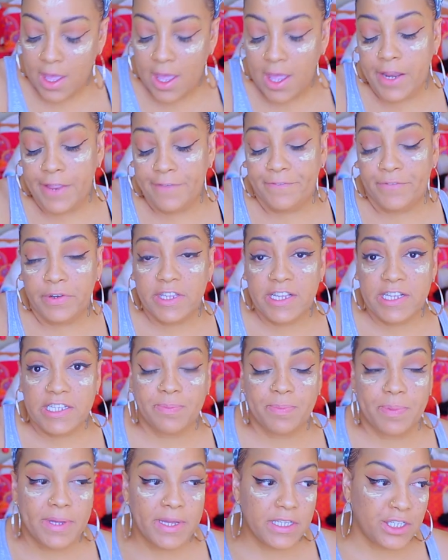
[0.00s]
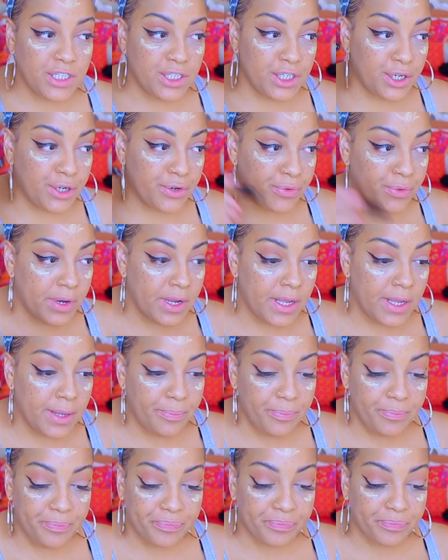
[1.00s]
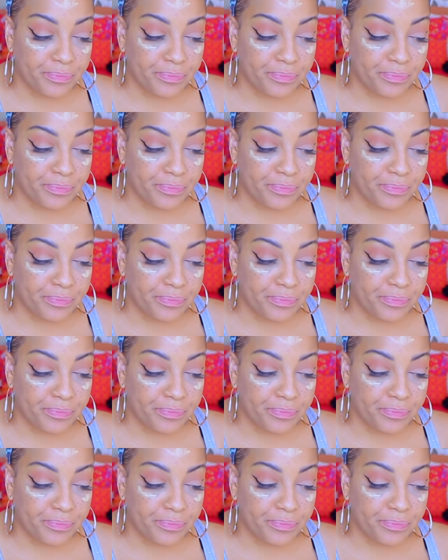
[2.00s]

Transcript: And then for this peachy cream,